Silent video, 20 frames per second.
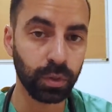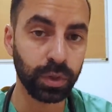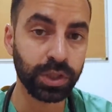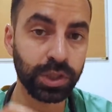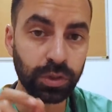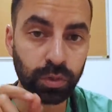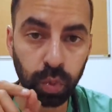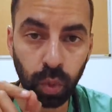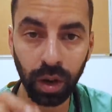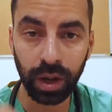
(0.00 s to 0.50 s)

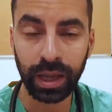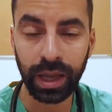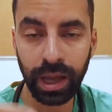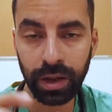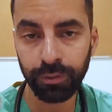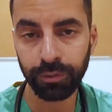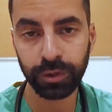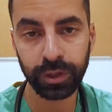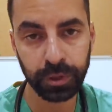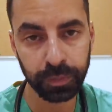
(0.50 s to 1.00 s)
which is why
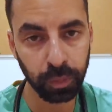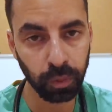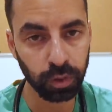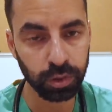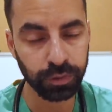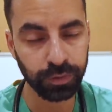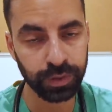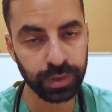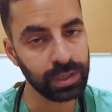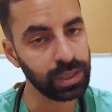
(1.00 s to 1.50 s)
every
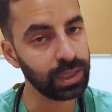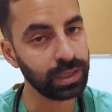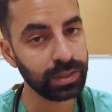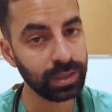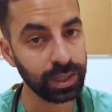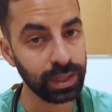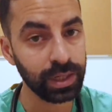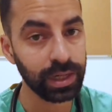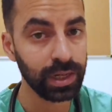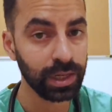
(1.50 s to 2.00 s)
sports
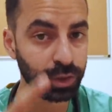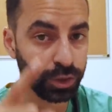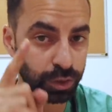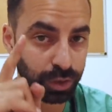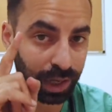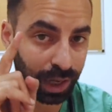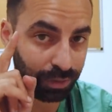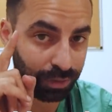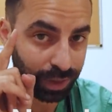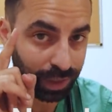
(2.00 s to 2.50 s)
facility
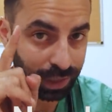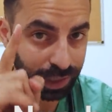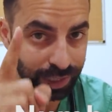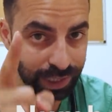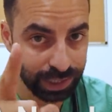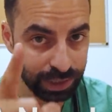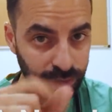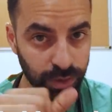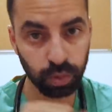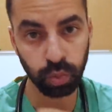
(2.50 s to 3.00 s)
should have at
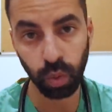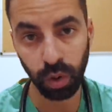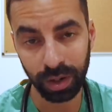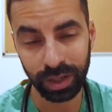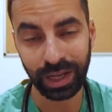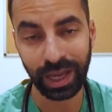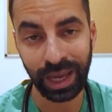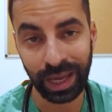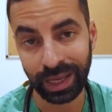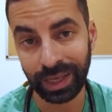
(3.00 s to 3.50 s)
least
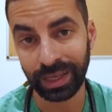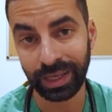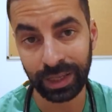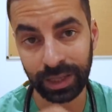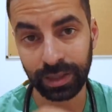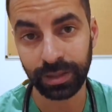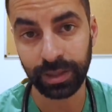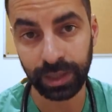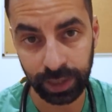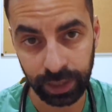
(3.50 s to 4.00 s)
one
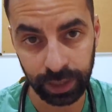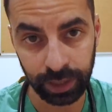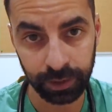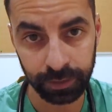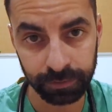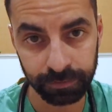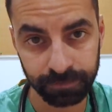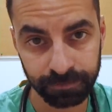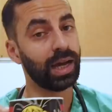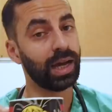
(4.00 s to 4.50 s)
AED.